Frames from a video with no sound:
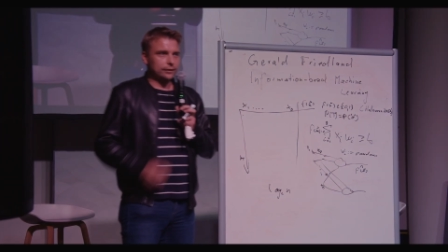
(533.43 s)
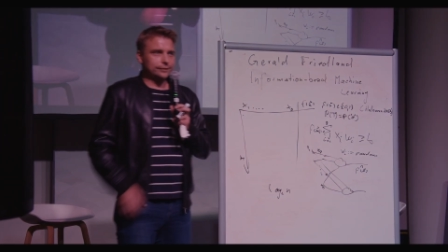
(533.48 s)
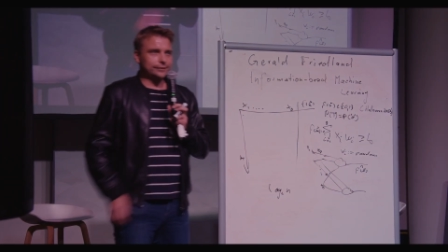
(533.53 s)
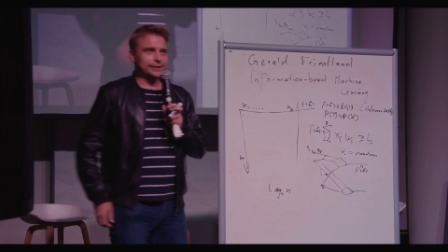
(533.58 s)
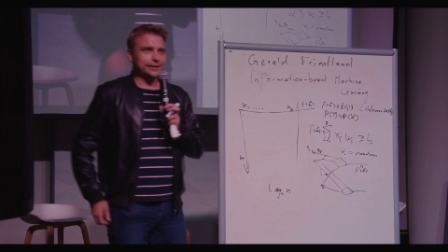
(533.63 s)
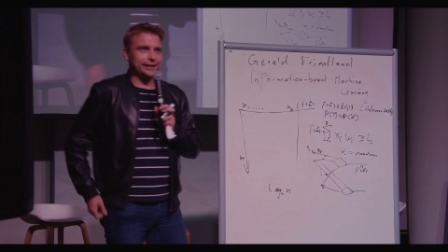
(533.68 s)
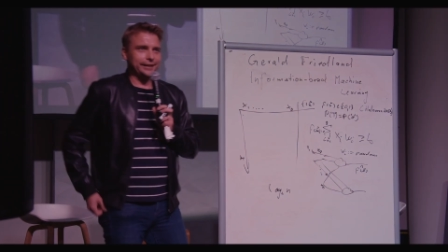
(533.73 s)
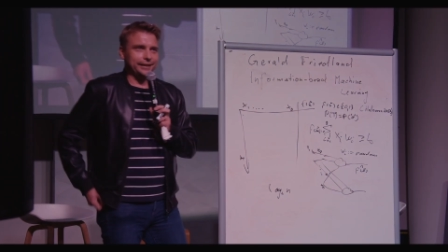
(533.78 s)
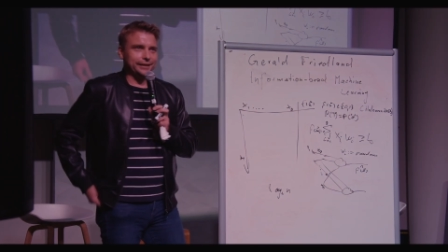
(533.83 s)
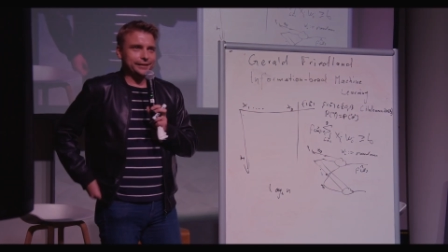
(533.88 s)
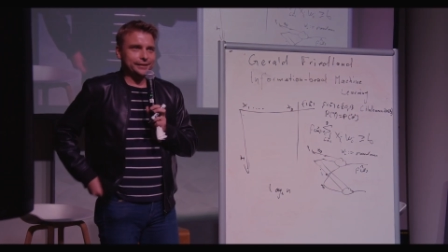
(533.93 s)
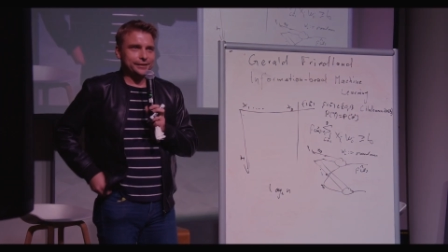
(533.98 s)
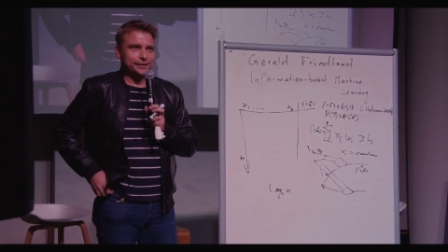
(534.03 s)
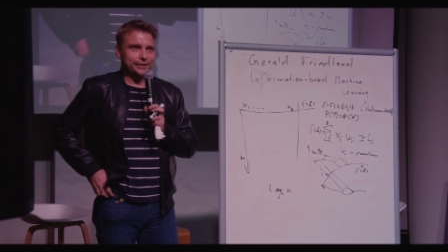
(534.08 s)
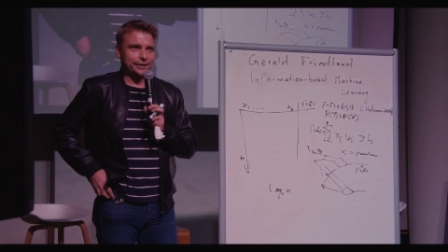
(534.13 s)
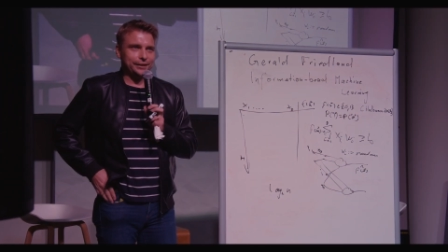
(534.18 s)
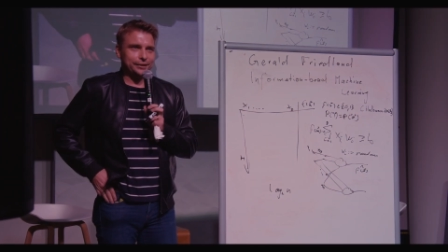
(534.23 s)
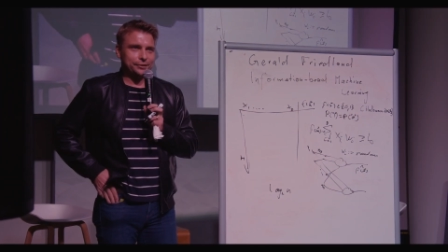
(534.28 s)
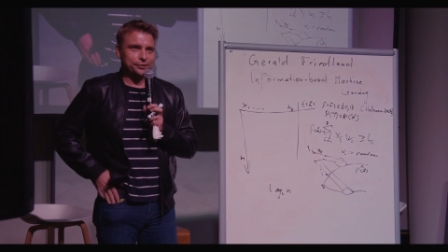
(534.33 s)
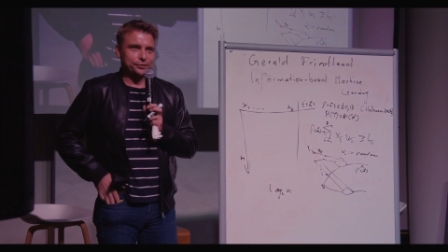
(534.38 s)
The
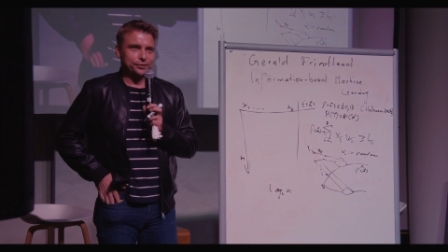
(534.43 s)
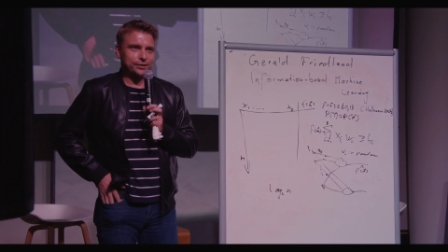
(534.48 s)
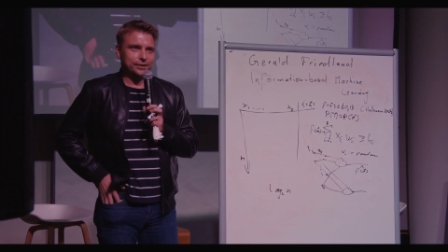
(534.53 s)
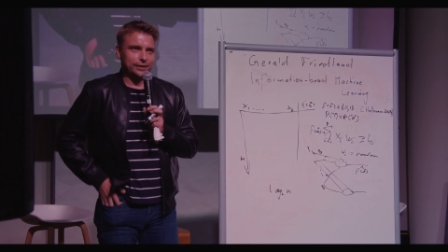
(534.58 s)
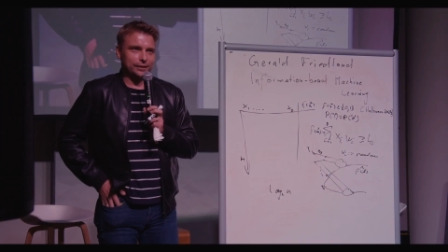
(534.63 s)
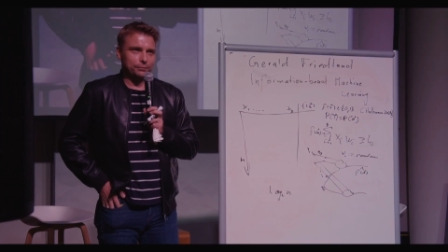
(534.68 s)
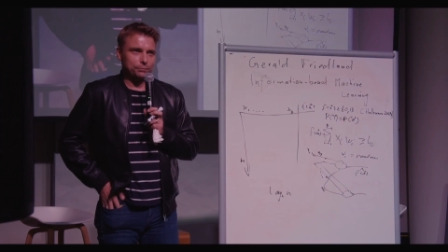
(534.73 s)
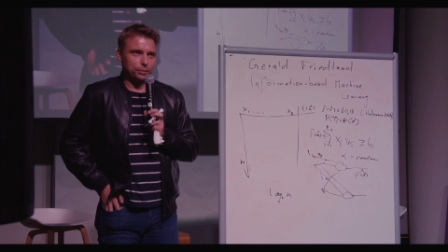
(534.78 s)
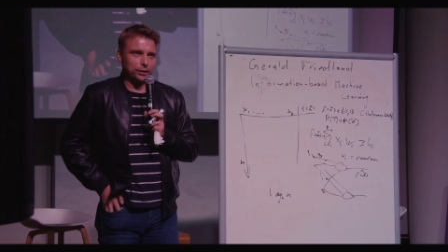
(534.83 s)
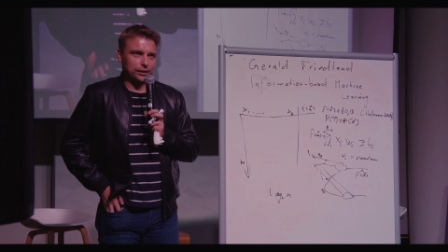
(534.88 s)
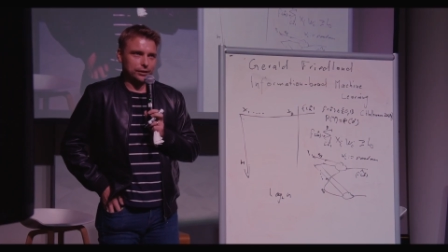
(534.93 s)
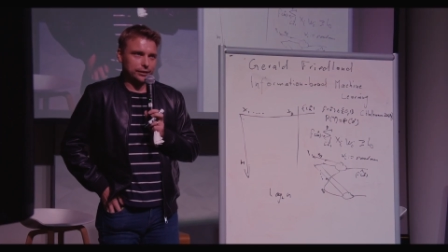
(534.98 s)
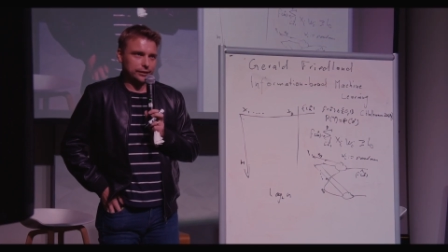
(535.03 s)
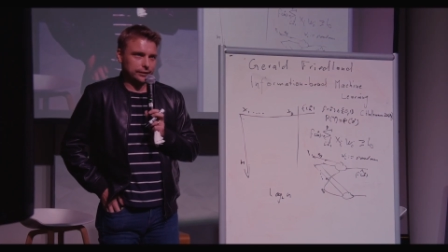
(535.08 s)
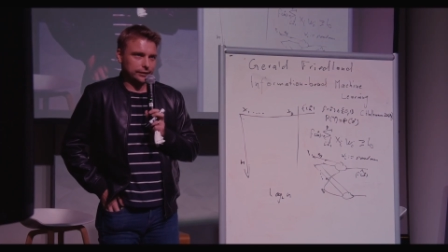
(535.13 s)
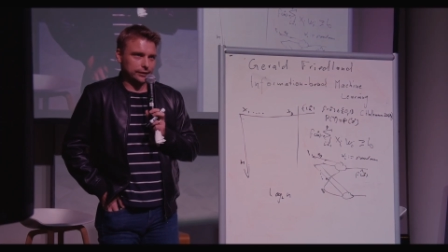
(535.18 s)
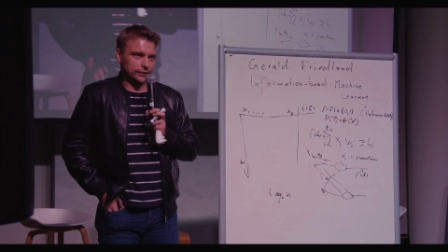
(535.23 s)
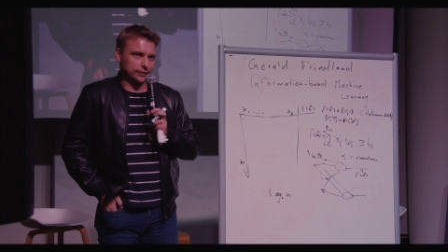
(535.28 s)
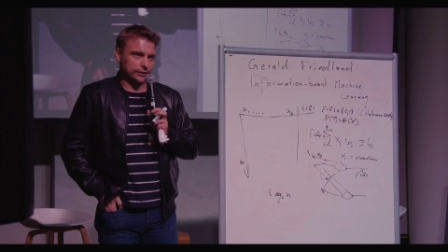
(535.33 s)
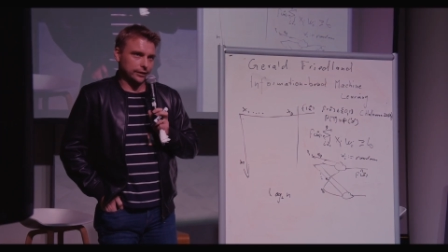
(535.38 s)
interesting part
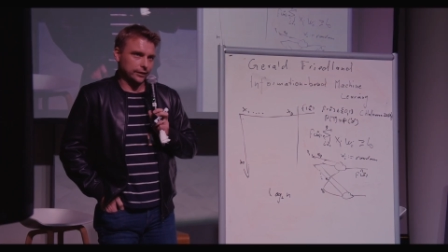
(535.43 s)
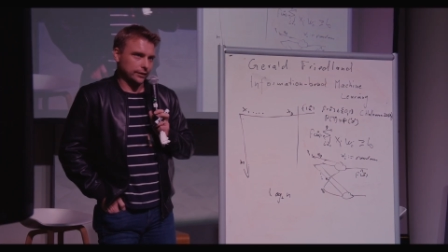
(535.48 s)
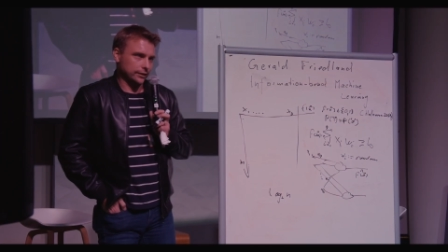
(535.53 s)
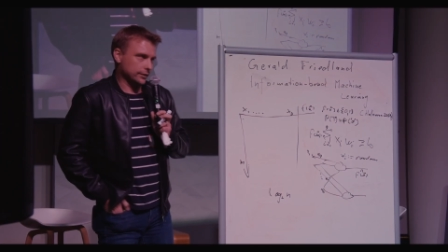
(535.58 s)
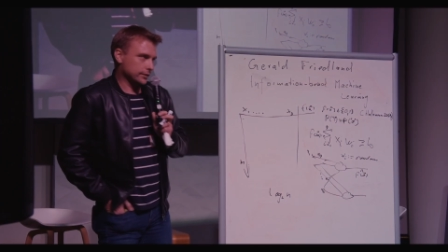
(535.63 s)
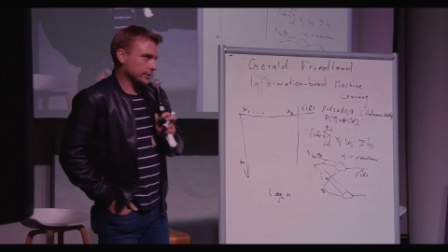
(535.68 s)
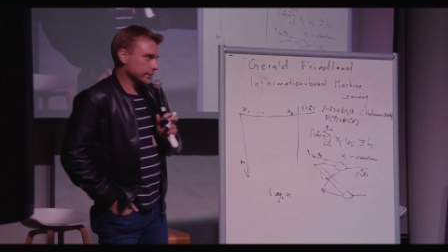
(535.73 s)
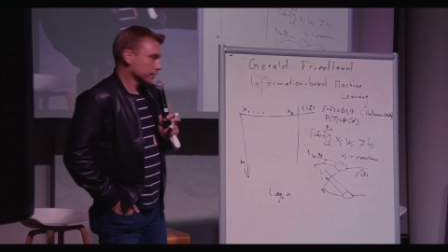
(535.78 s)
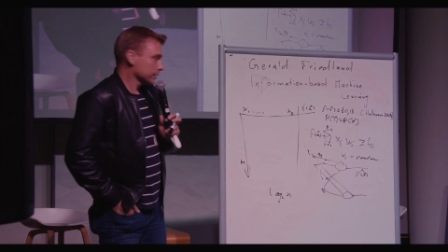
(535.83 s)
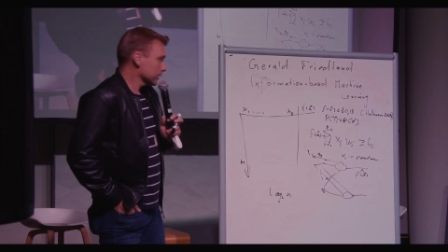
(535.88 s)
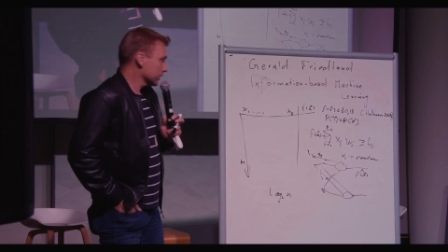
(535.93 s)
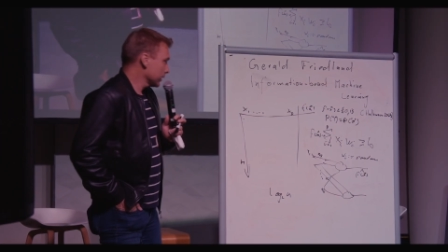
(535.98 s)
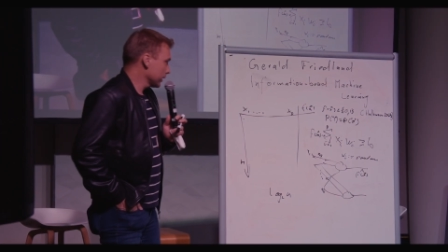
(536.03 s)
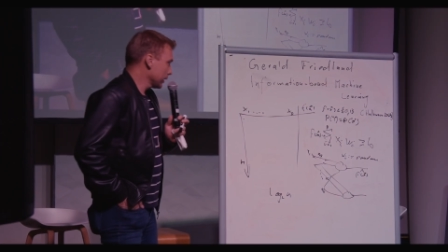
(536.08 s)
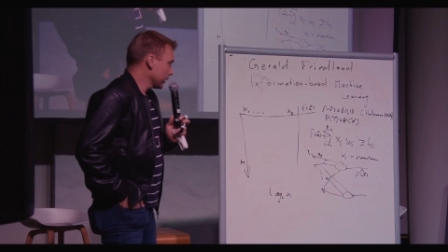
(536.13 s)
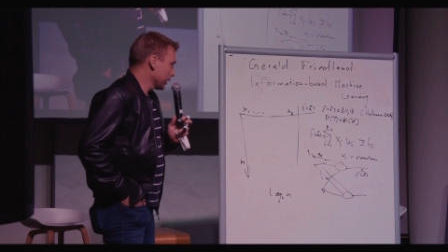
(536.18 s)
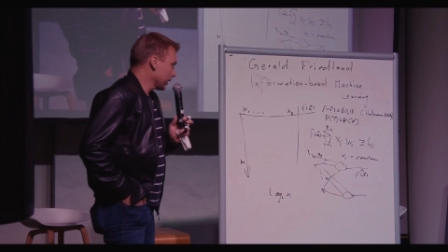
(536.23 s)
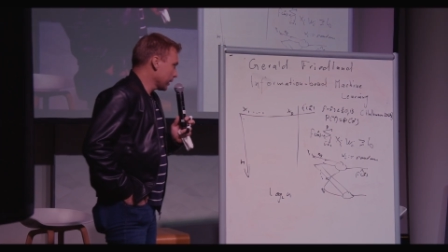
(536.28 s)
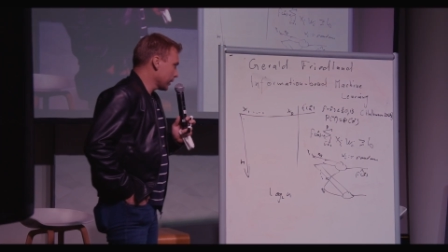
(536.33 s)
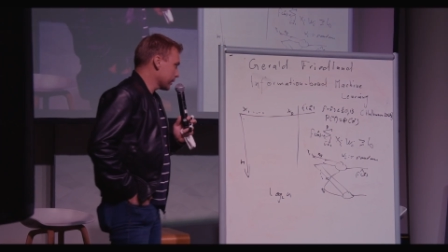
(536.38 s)
here is
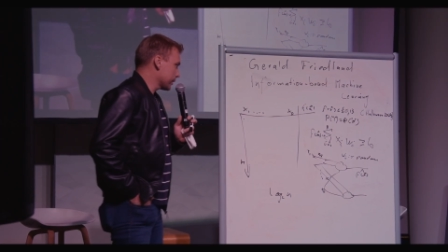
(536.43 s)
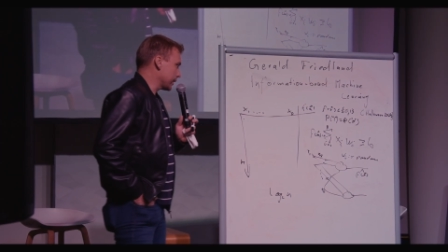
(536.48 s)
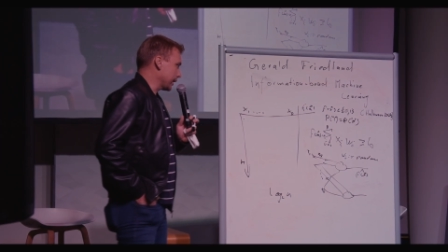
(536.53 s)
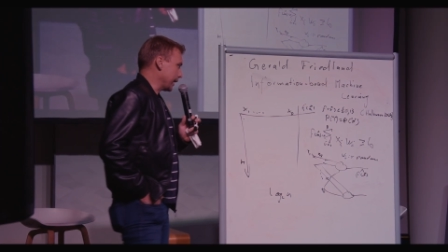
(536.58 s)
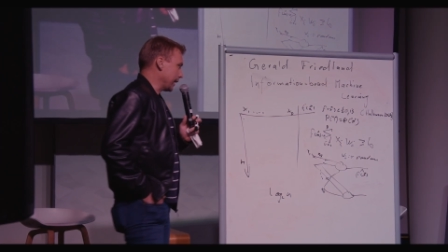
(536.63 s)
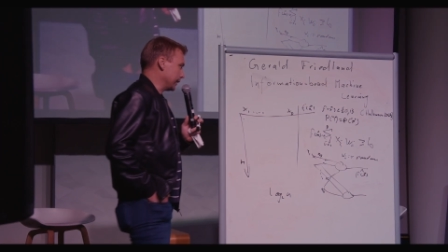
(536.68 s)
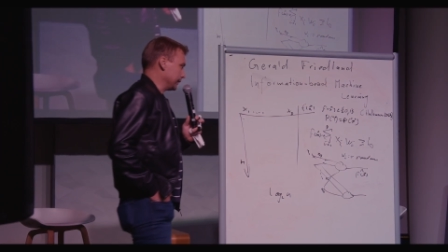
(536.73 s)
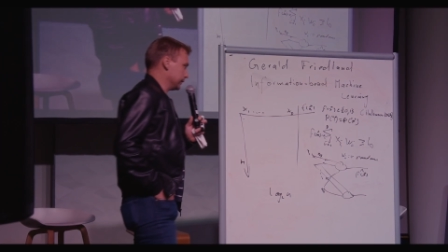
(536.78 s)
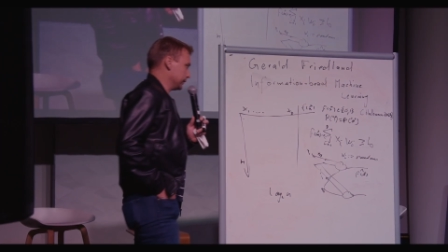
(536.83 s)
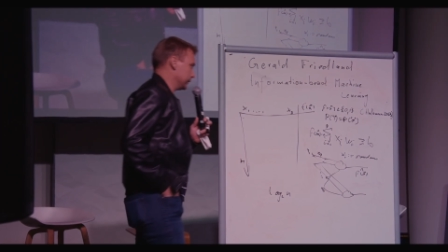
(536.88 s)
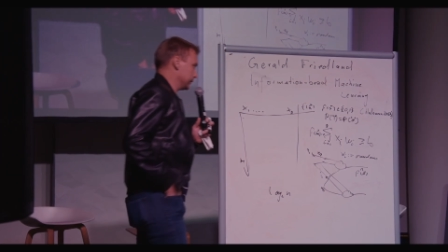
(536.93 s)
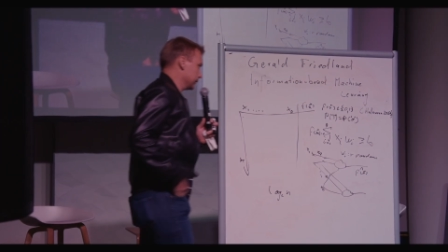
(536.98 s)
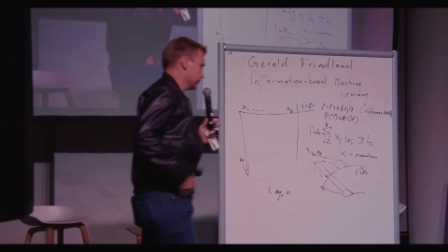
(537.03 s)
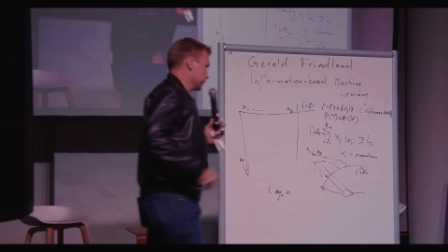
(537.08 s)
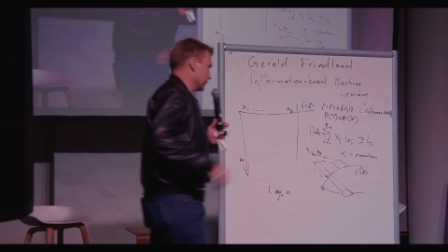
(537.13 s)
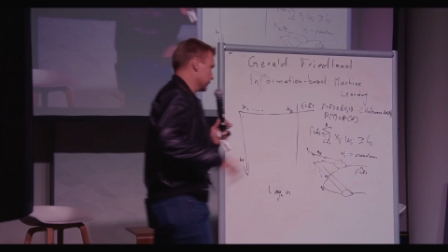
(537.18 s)
that